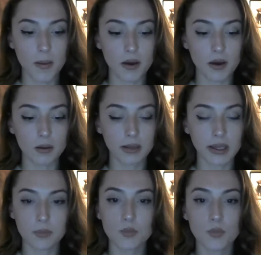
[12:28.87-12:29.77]

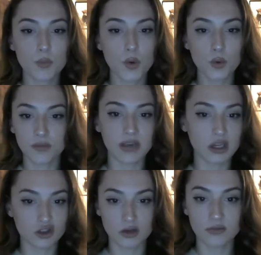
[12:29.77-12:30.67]
like
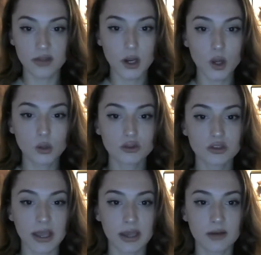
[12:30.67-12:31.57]
motivation videos
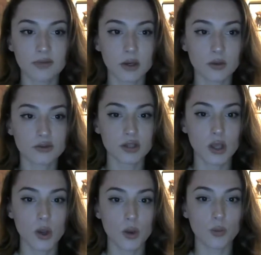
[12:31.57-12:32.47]
and videos
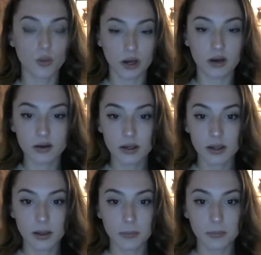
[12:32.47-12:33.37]
where
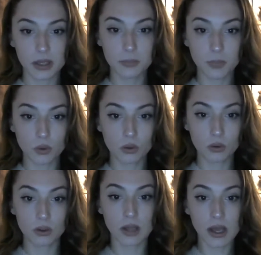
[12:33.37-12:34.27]

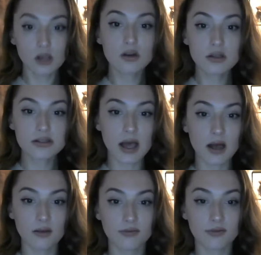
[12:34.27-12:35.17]
people like
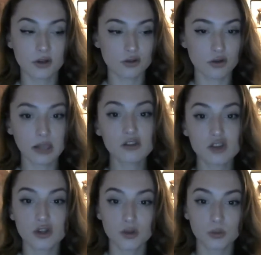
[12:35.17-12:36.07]
yourself,
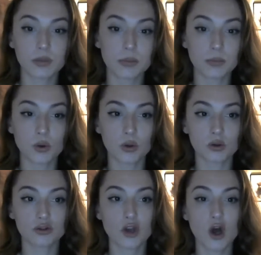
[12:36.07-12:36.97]
transgender
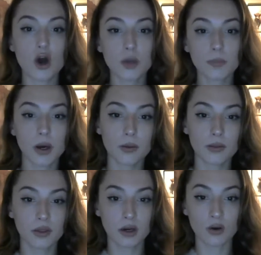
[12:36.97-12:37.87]
people, talk
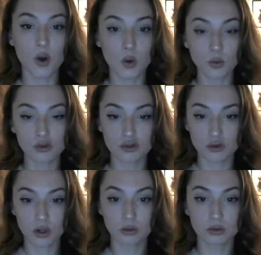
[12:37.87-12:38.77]
about their own
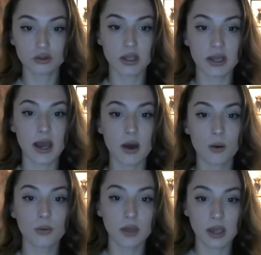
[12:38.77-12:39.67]
struggles and
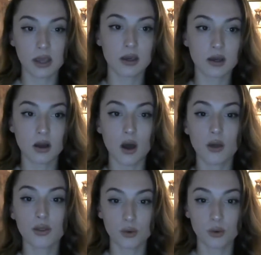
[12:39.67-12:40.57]
how they
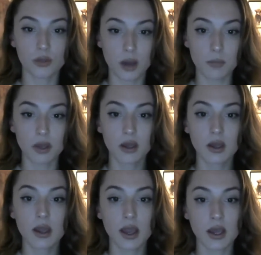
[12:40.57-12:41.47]
got through them.
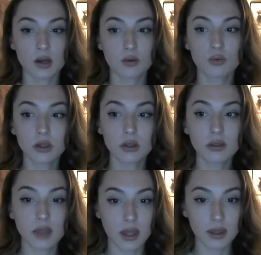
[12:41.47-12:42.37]
And I really
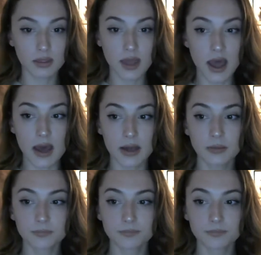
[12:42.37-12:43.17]
think that